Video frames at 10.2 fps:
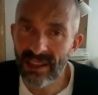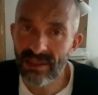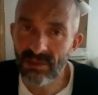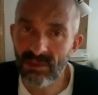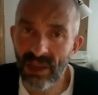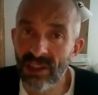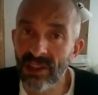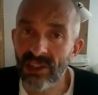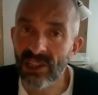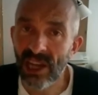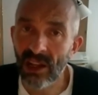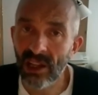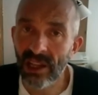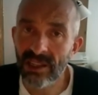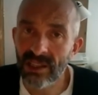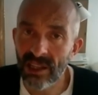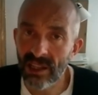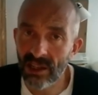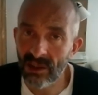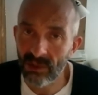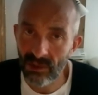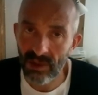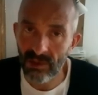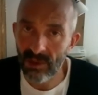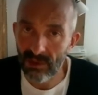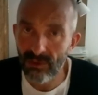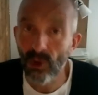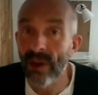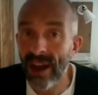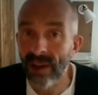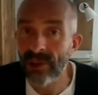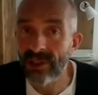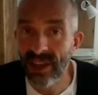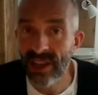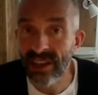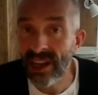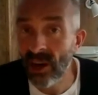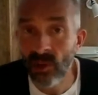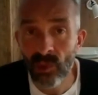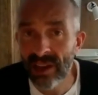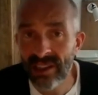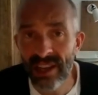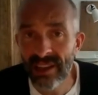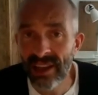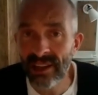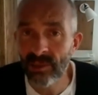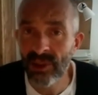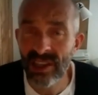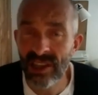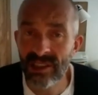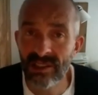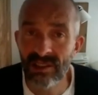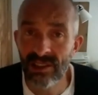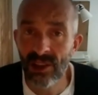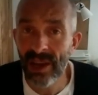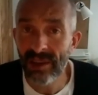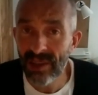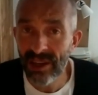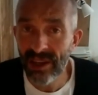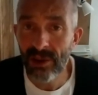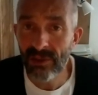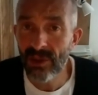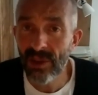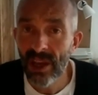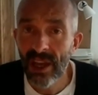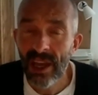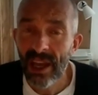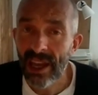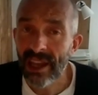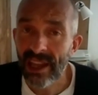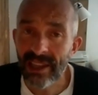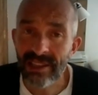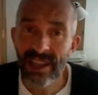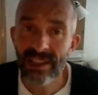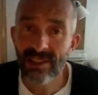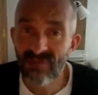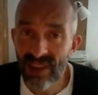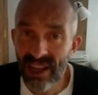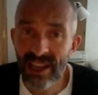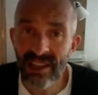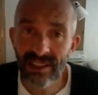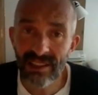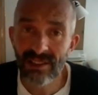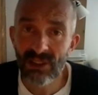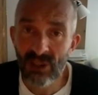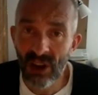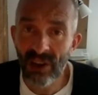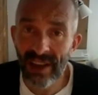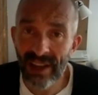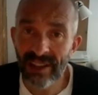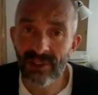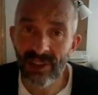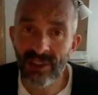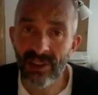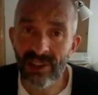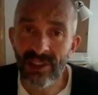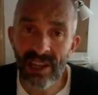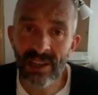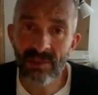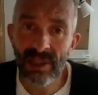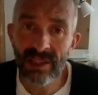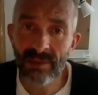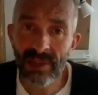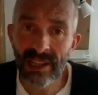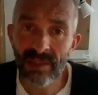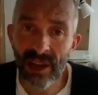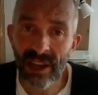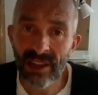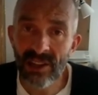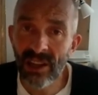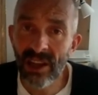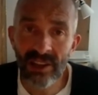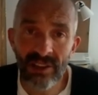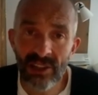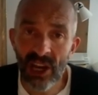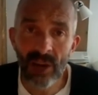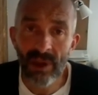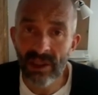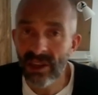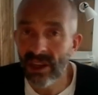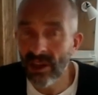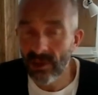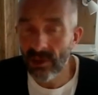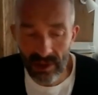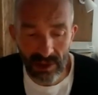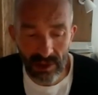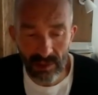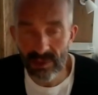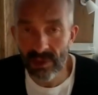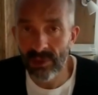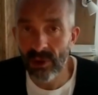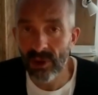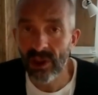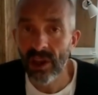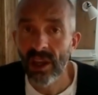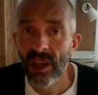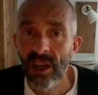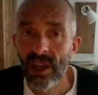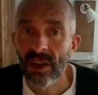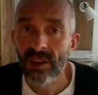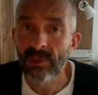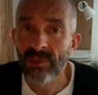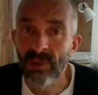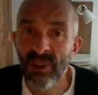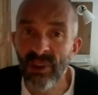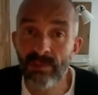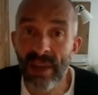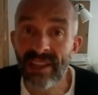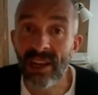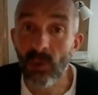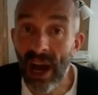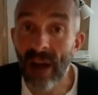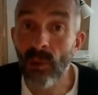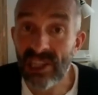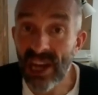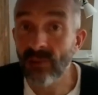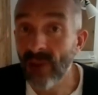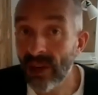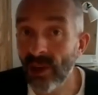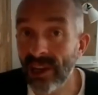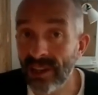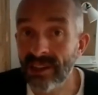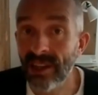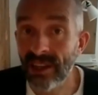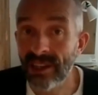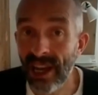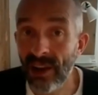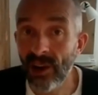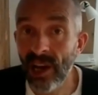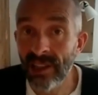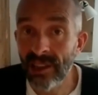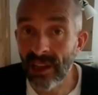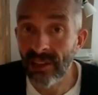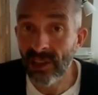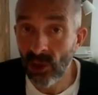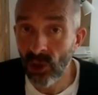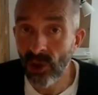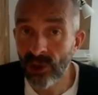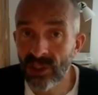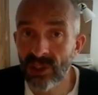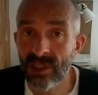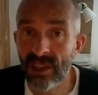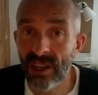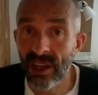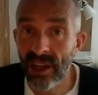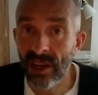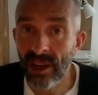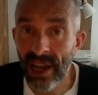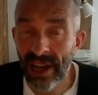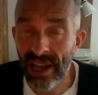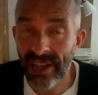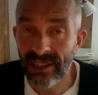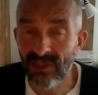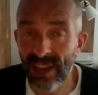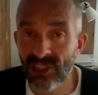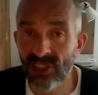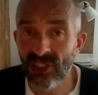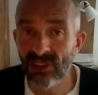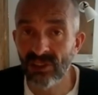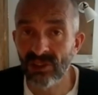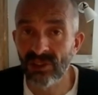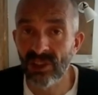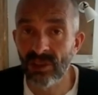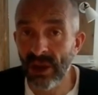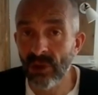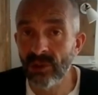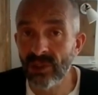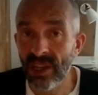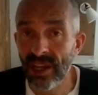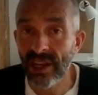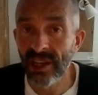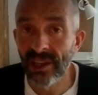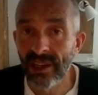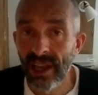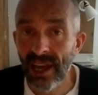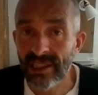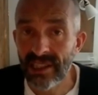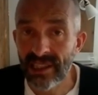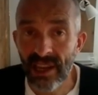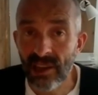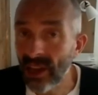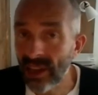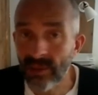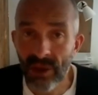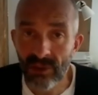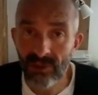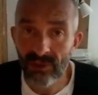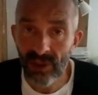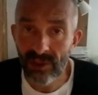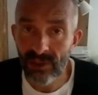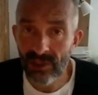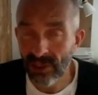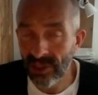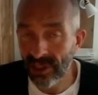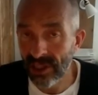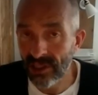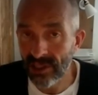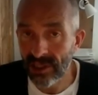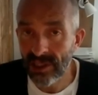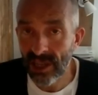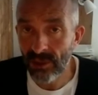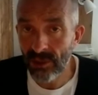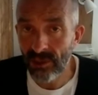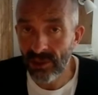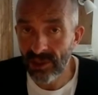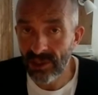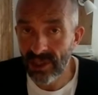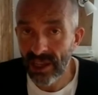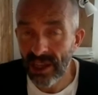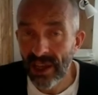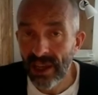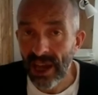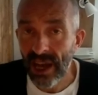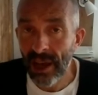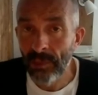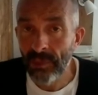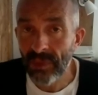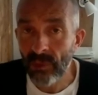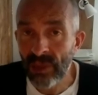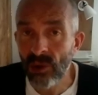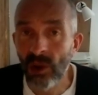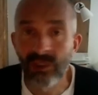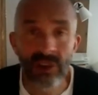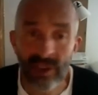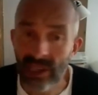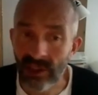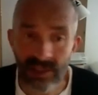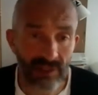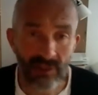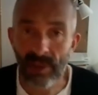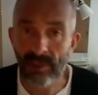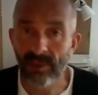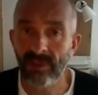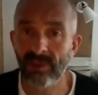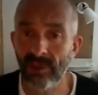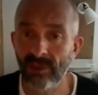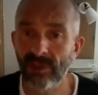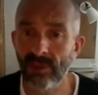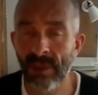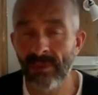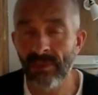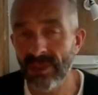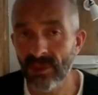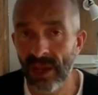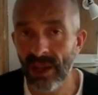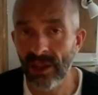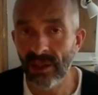in a nutshell is the four elements. And what I say at the end of the book is, do it. It's really not that difficult. You needn't be intimidated by it, and you learn on the job. And the book is basically what I wish I'd read when I started out, and the course adds flesh to the bones there. As I say, you get them both free if you join the kitchen table community, and we do ongoing content for people, for members as well.